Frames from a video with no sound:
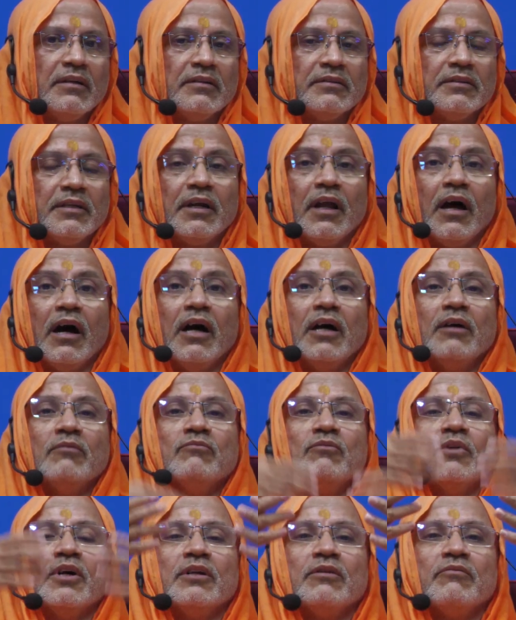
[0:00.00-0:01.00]
that I
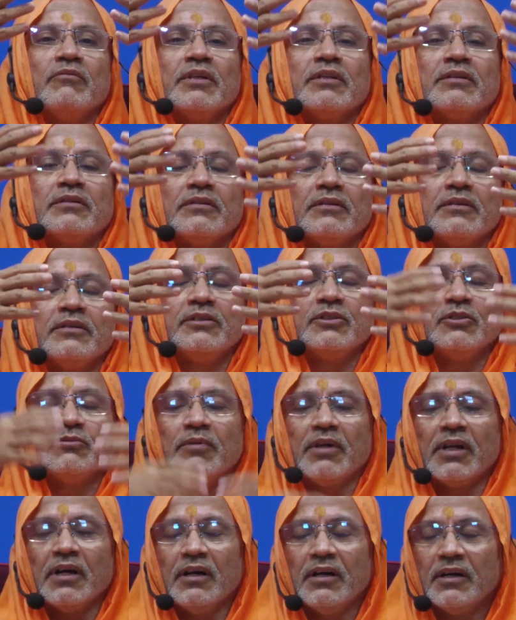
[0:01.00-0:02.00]
am one with
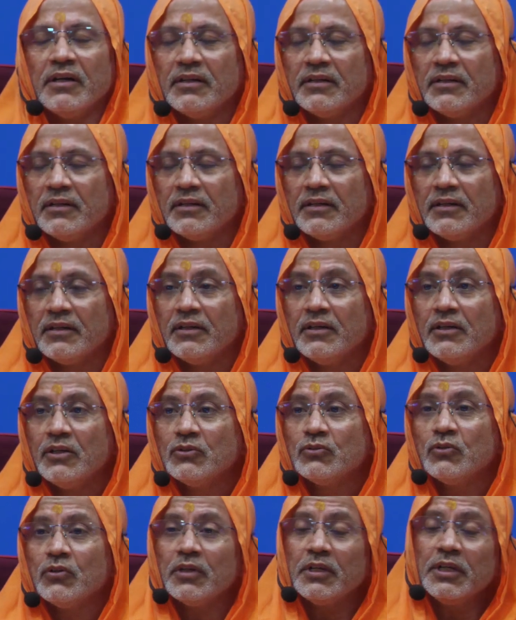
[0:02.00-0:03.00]
Ishvara.
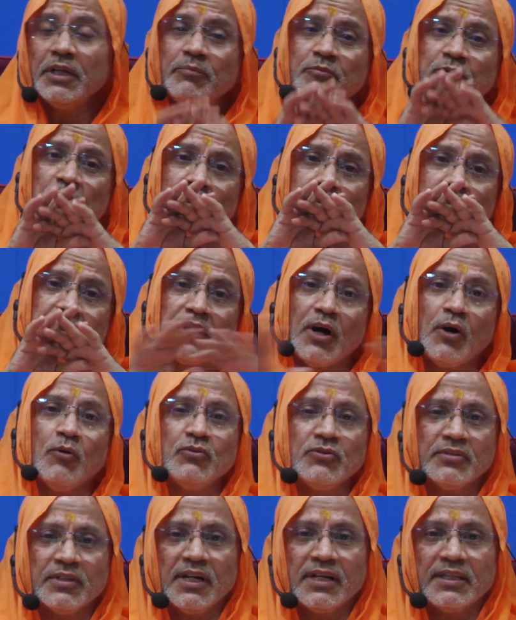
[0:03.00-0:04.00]
So if those
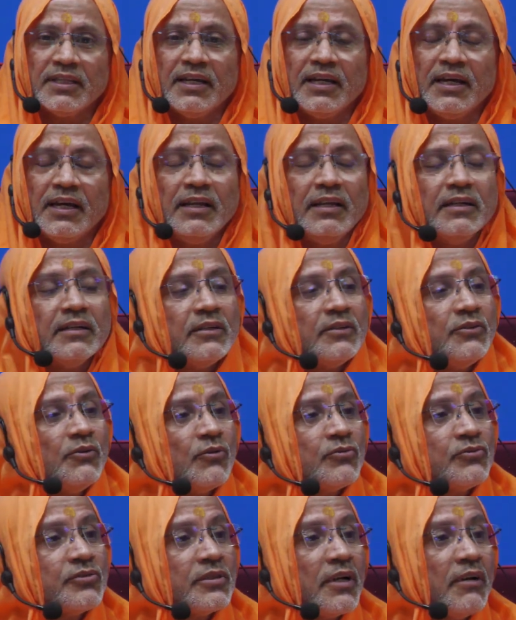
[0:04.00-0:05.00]
doubts are there,
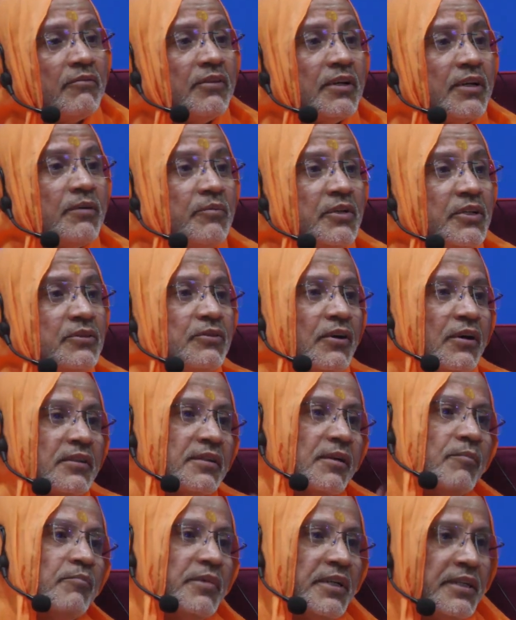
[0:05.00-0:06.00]
your Shravanam is not
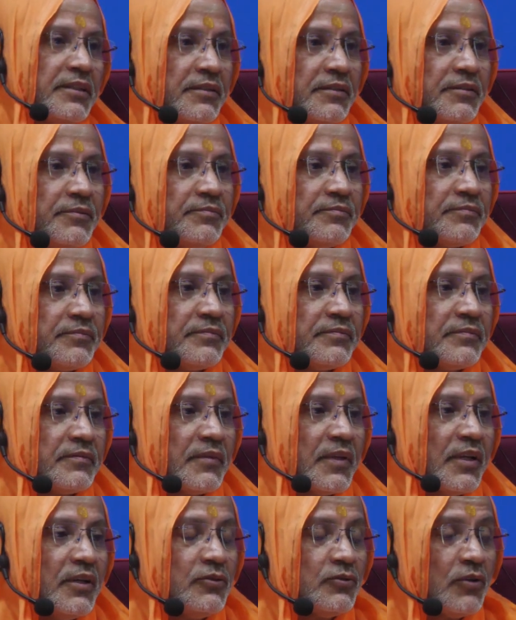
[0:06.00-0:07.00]
complete.
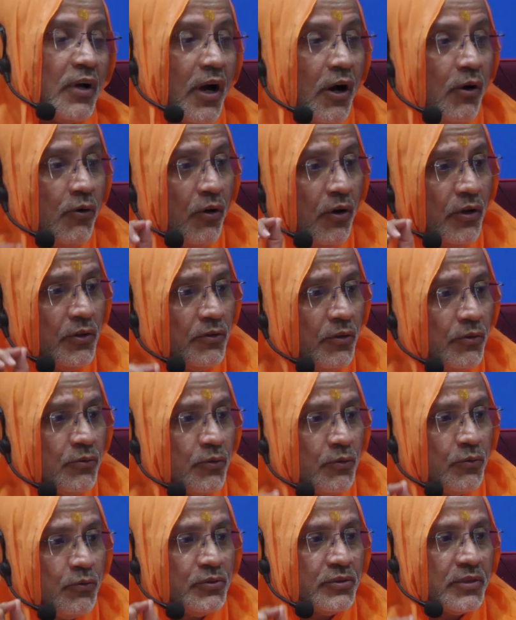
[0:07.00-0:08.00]
So how long you have
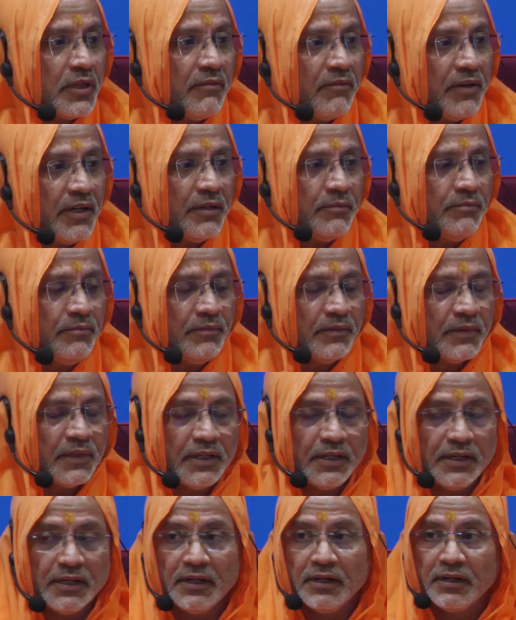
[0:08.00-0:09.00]
to do Shravanam?
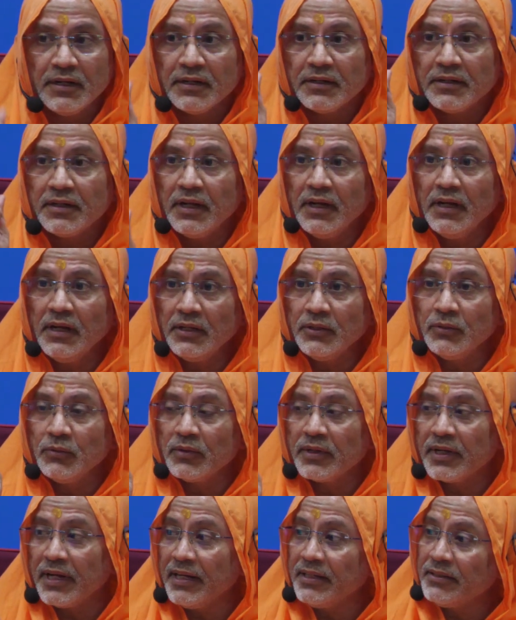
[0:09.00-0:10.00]
Till you
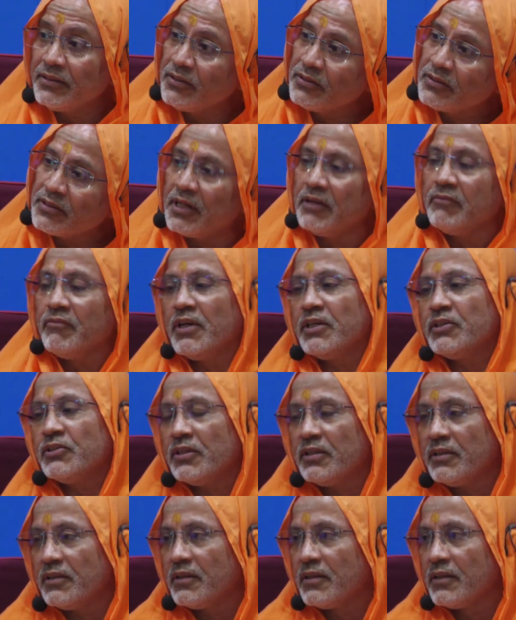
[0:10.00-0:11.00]
get this
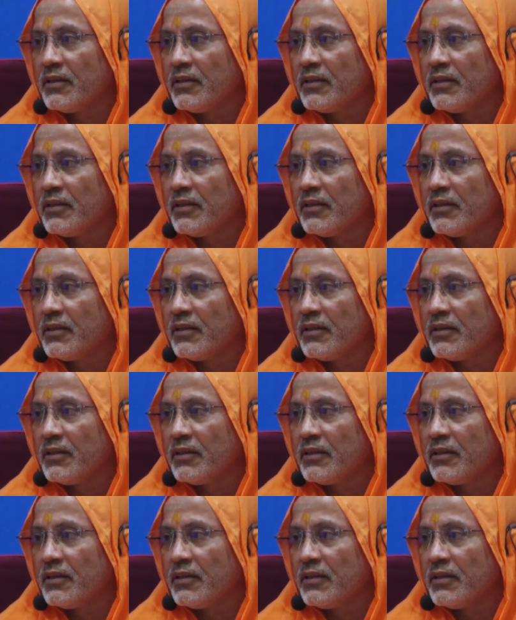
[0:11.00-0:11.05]
conviction